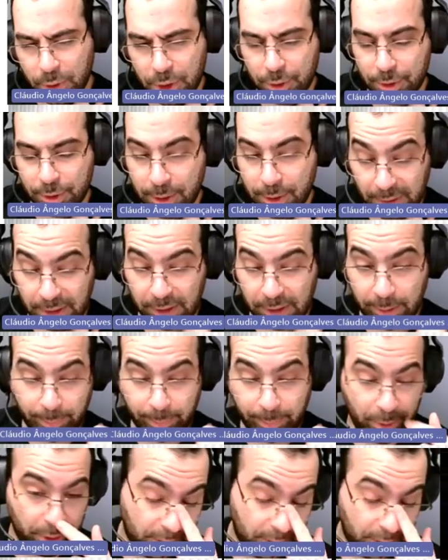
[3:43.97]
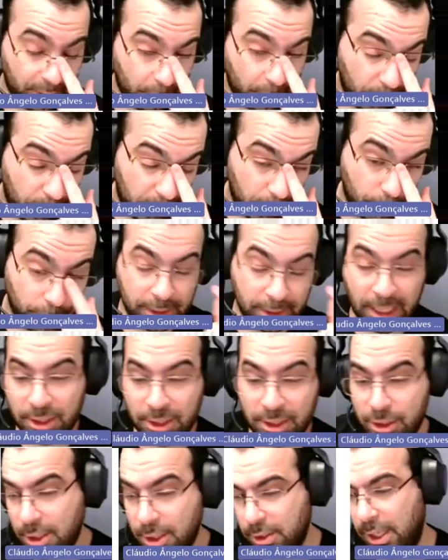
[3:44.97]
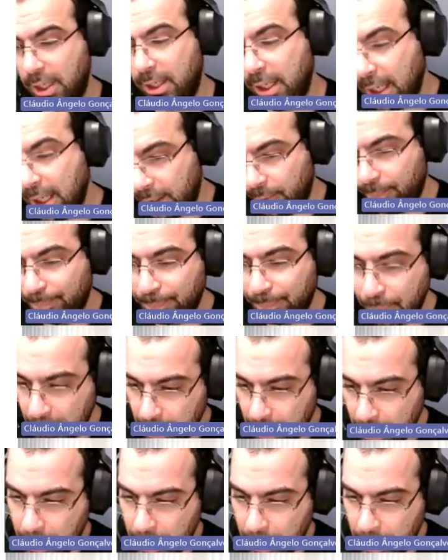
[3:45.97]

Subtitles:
which is typically the part that we don't digest anyhow.